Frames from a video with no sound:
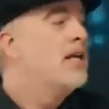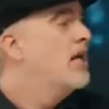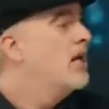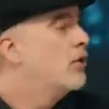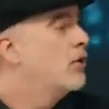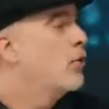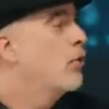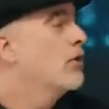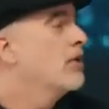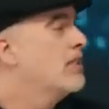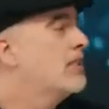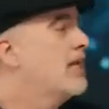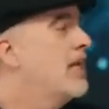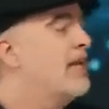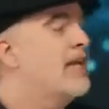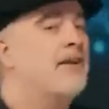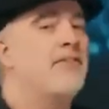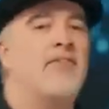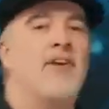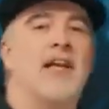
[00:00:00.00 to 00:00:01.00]
in order to
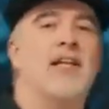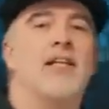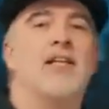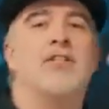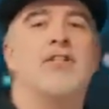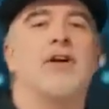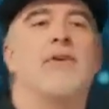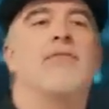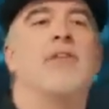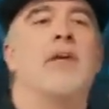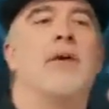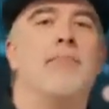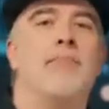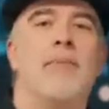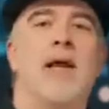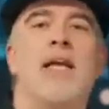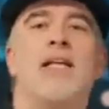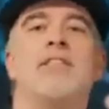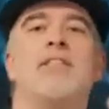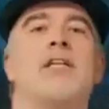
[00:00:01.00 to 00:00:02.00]
take advantage of the
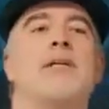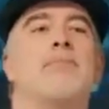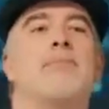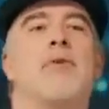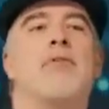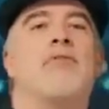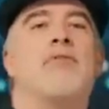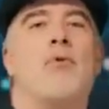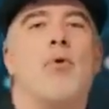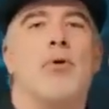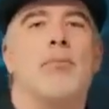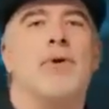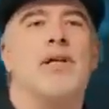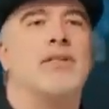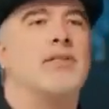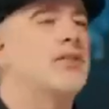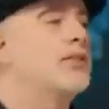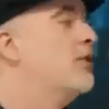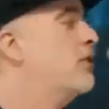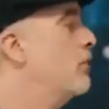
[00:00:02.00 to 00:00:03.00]
amazing
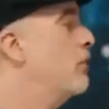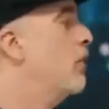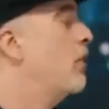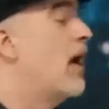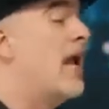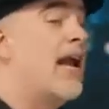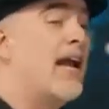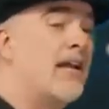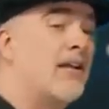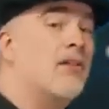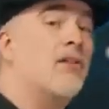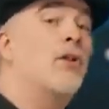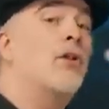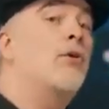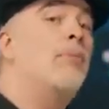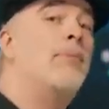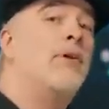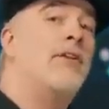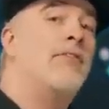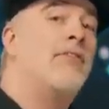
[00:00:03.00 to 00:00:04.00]
performance to and a
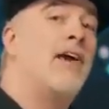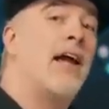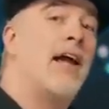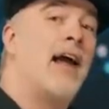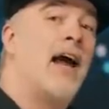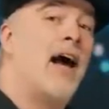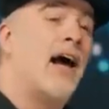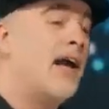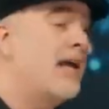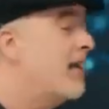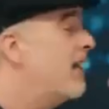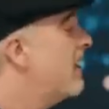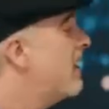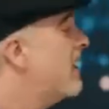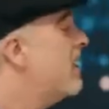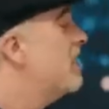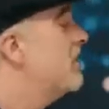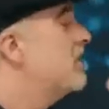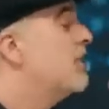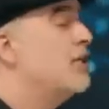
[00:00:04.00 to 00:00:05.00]
little bit of AI
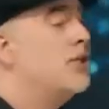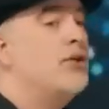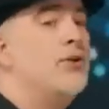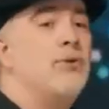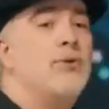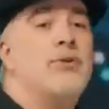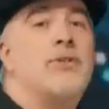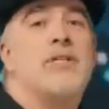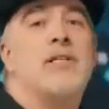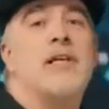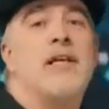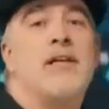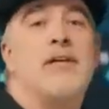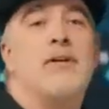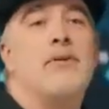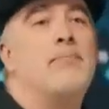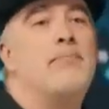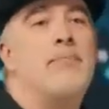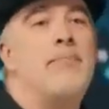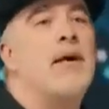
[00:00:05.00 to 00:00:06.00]
to use to
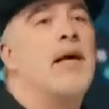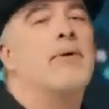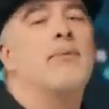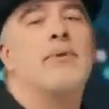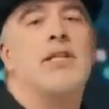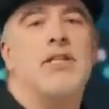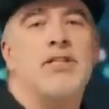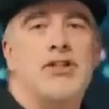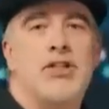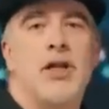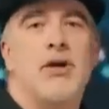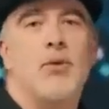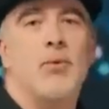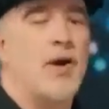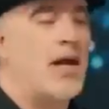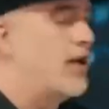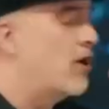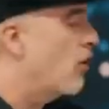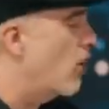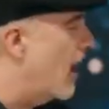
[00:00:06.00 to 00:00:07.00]
uh, be able to
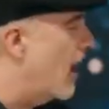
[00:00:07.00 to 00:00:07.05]
generate our